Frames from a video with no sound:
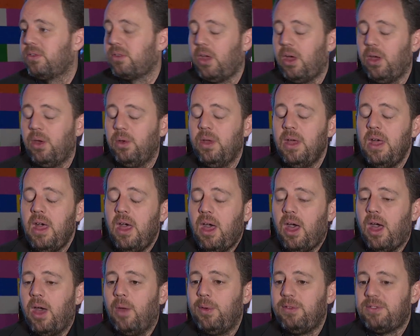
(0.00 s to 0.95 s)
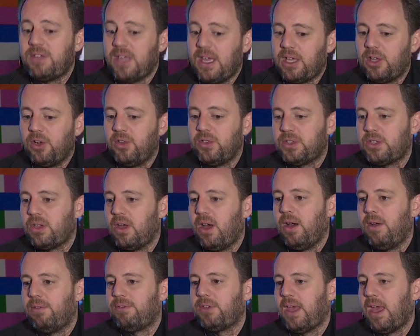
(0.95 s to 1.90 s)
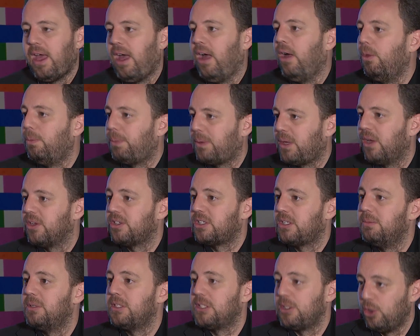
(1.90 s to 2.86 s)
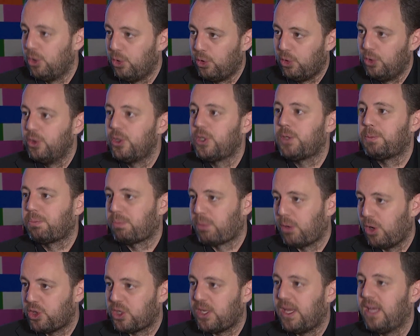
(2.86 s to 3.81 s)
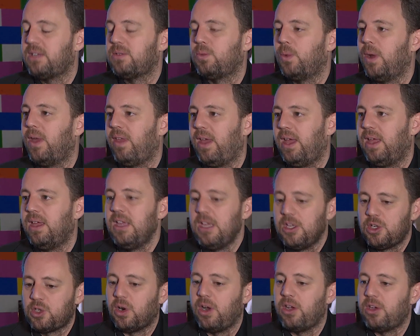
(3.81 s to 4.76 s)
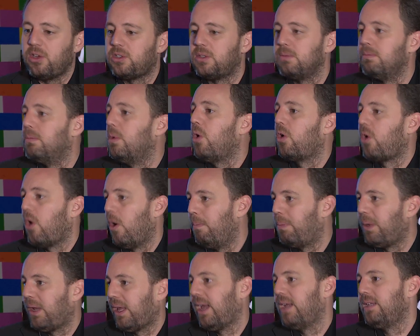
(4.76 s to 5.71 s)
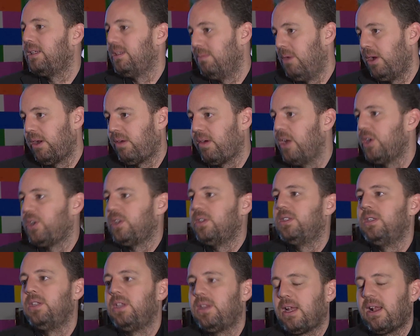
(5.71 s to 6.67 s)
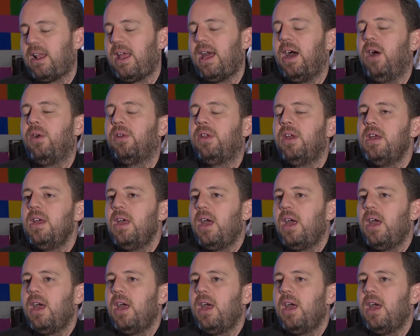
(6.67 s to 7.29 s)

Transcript: So we've taken on staff to help customers launch projects where they're trying to do some more complicated migrations into the cloud.